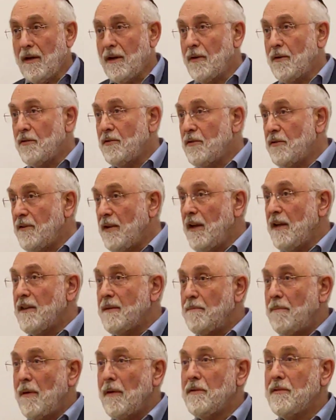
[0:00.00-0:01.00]
you should take
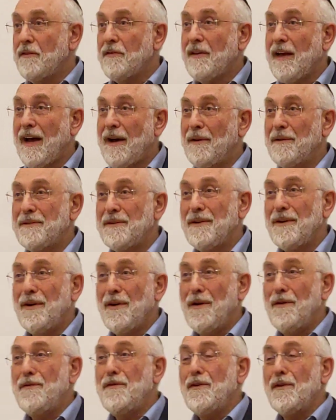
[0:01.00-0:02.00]
the boxes out
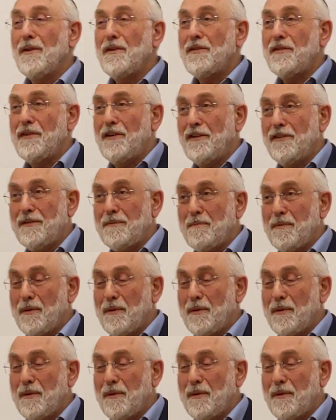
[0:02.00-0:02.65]
of your shis,